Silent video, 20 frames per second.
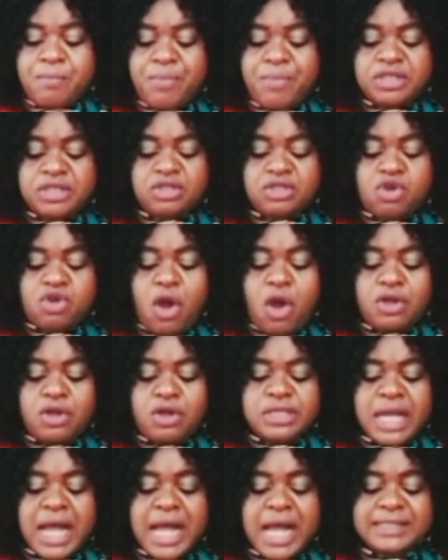but
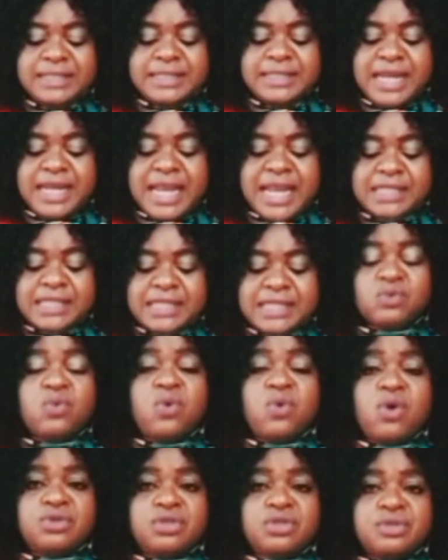God has the last
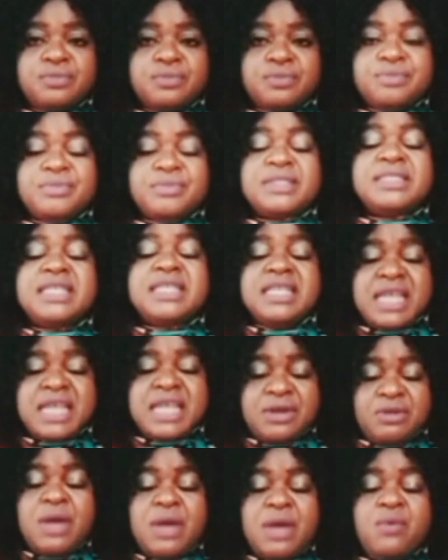word. In
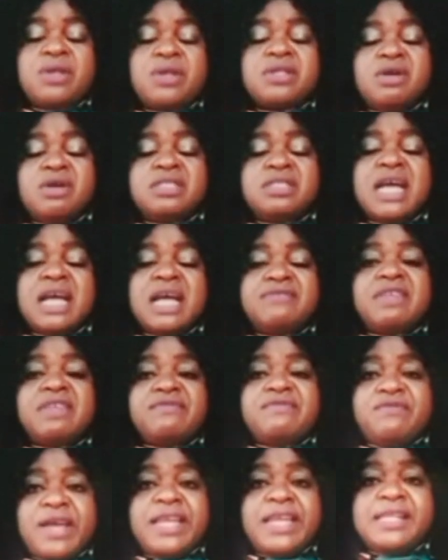another word, God has
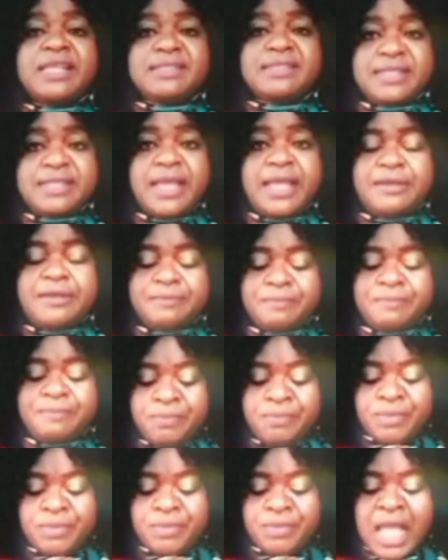the final say.
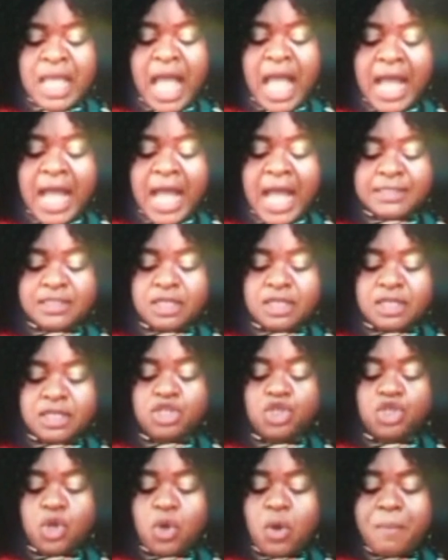And
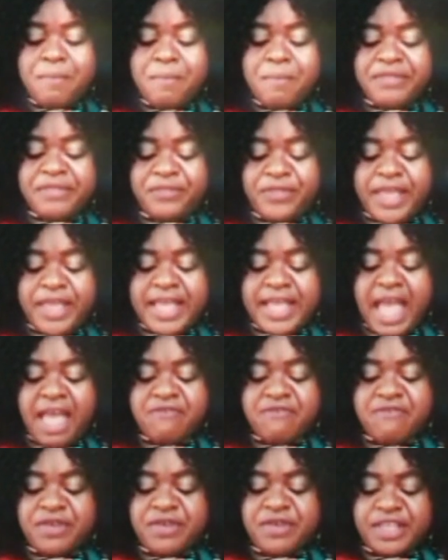you may think
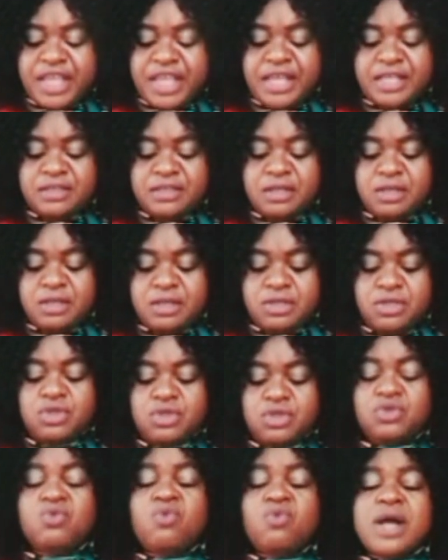everything
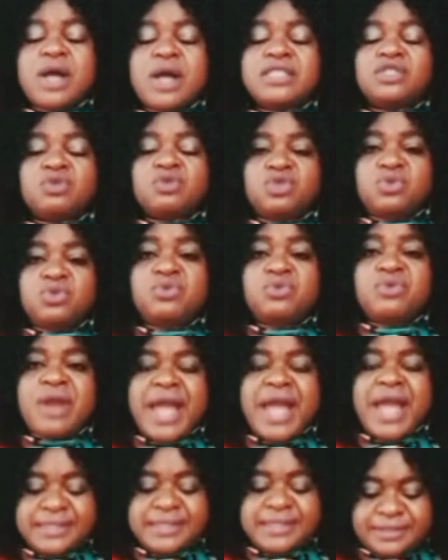you want to do
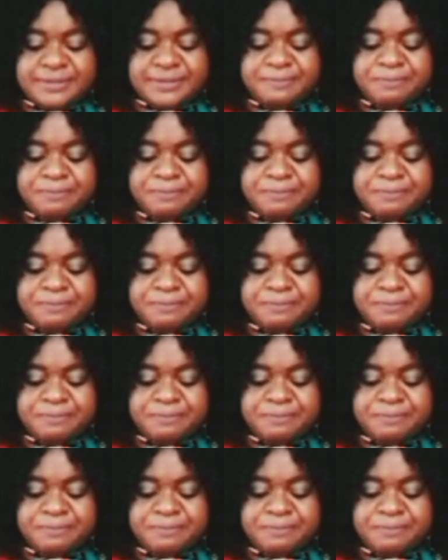right,